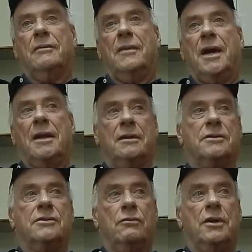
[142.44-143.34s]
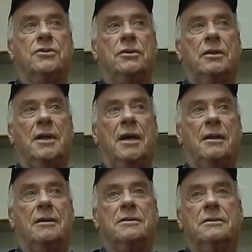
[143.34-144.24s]
Atlas, the original
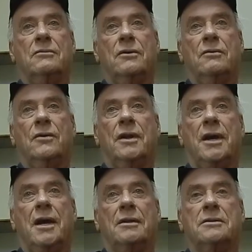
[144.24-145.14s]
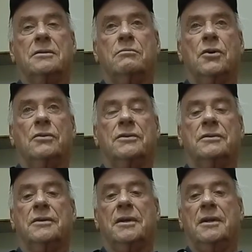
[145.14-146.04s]
Atlas, or one of the Atlas's boats
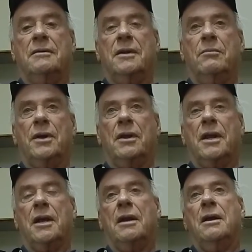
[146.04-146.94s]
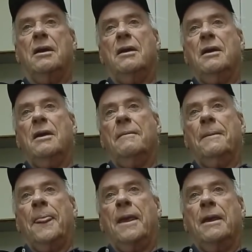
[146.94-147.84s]
that Bill had.
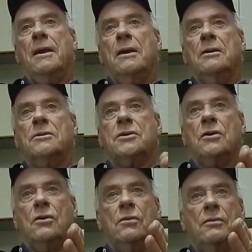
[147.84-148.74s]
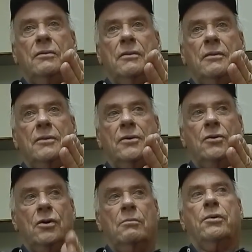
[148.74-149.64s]
So
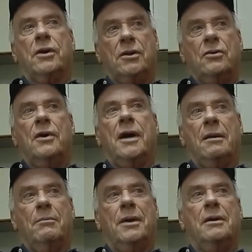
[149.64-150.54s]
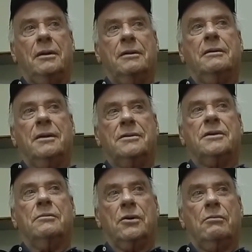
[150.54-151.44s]
Norm Berg knew how to build a
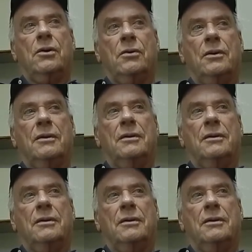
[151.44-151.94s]
similar boat,